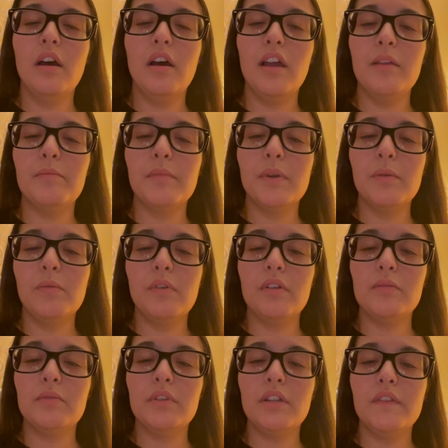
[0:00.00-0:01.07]
I might
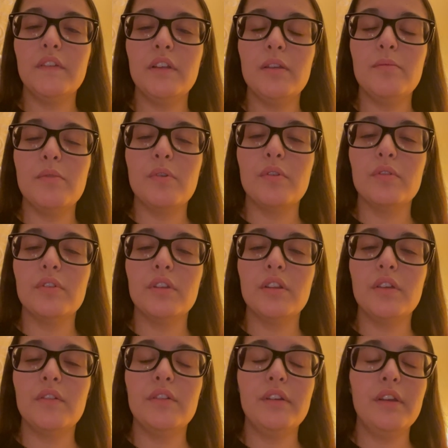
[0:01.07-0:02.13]
watch some TV, but you'll see
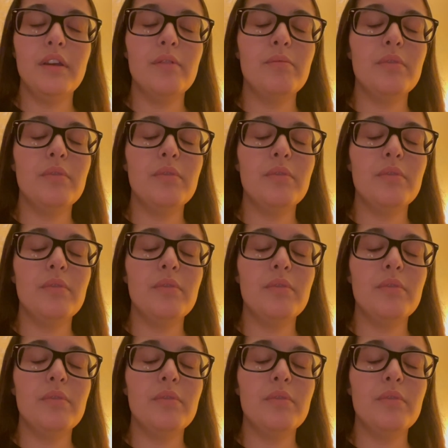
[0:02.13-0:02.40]
that one, yeah.